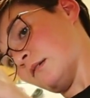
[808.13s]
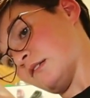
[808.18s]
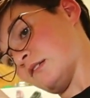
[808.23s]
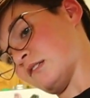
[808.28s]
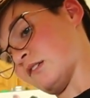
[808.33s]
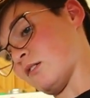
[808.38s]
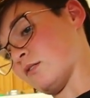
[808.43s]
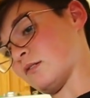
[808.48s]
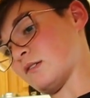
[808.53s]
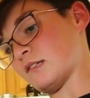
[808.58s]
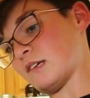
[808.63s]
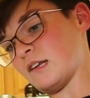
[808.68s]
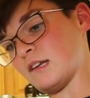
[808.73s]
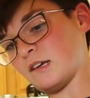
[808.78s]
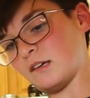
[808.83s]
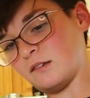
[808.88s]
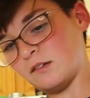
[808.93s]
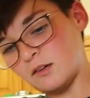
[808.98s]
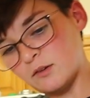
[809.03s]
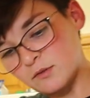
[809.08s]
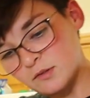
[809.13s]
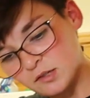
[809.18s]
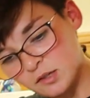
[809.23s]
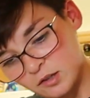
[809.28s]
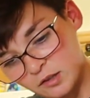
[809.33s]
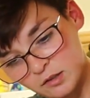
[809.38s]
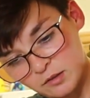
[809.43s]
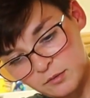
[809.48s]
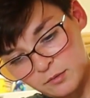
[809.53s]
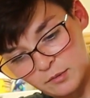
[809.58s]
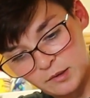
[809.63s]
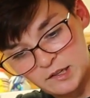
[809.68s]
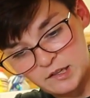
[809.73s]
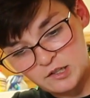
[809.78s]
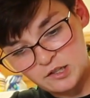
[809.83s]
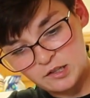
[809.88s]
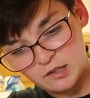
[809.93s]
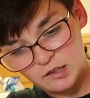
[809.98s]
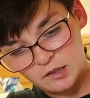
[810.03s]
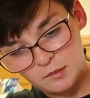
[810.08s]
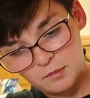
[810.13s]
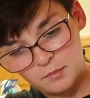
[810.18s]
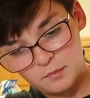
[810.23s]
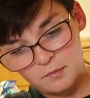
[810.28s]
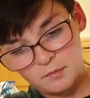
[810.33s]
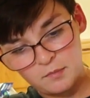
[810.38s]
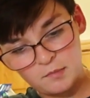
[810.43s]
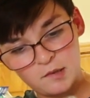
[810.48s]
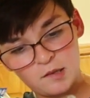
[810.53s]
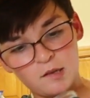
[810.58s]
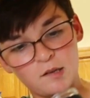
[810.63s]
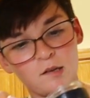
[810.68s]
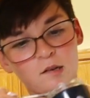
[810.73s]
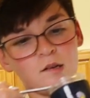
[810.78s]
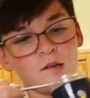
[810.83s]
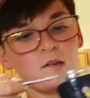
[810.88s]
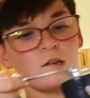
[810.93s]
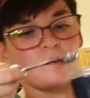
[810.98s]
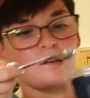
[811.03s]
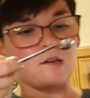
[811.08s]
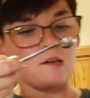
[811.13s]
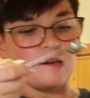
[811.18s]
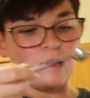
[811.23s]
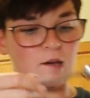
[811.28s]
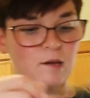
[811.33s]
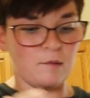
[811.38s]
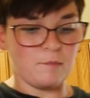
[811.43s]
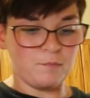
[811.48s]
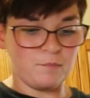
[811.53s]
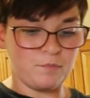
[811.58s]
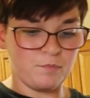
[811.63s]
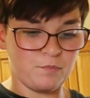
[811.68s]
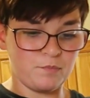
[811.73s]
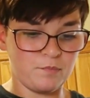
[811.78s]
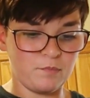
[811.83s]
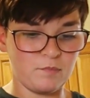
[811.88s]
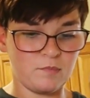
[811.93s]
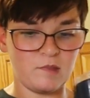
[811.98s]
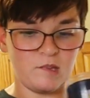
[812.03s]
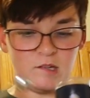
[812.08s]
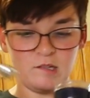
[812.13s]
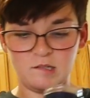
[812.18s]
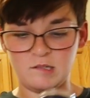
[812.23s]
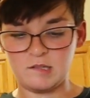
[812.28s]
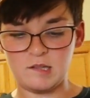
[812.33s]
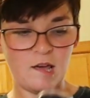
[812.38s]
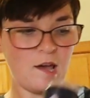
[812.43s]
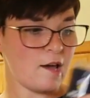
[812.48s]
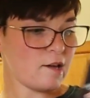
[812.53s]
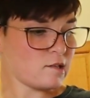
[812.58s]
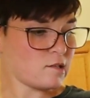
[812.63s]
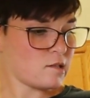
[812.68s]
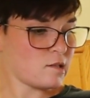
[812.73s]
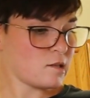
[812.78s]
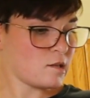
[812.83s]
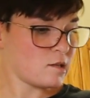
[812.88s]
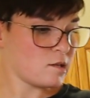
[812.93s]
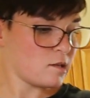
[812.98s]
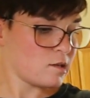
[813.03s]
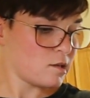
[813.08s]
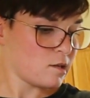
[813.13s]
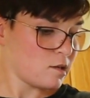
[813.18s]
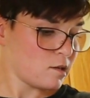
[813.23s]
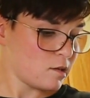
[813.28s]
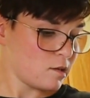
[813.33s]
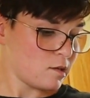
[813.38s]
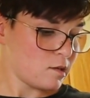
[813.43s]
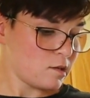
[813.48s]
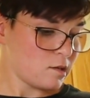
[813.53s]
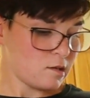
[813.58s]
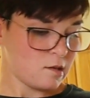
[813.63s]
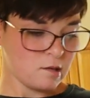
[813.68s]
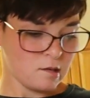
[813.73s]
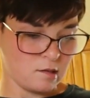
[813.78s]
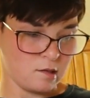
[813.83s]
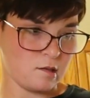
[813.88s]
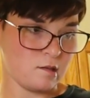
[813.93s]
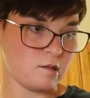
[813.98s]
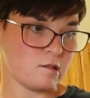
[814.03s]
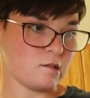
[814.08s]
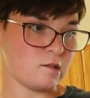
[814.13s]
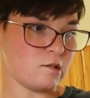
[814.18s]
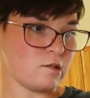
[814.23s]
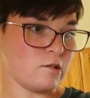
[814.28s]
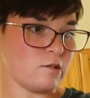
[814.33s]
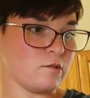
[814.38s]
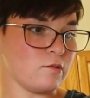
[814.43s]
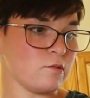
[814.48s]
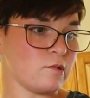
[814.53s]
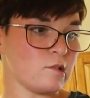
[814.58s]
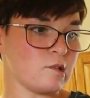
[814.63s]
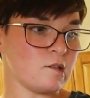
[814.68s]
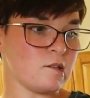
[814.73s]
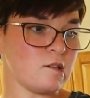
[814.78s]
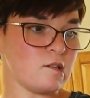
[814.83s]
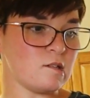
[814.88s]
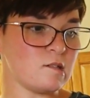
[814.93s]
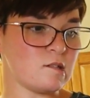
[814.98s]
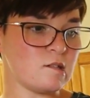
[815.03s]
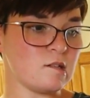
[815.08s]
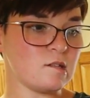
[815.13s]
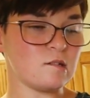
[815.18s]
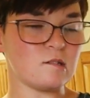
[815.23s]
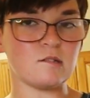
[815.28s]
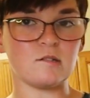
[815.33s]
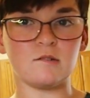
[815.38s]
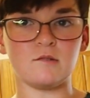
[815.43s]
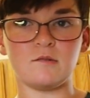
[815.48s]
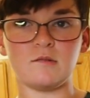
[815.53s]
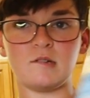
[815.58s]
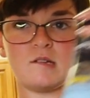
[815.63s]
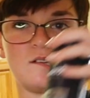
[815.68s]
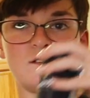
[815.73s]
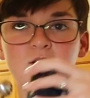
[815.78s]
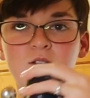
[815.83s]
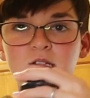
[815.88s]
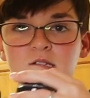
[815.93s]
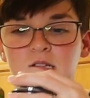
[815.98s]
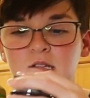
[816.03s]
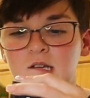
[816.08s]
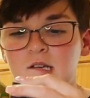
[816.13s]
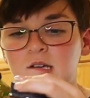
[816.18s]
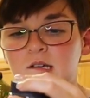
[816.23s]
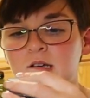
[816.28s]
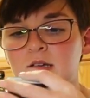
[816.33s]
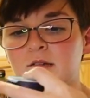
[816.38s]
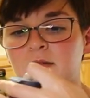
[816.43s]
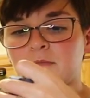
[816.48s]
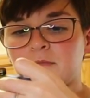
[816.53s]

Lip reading: Salt's getting low. It's hard to reach in there. Okay, there's that. Too easy, too easy.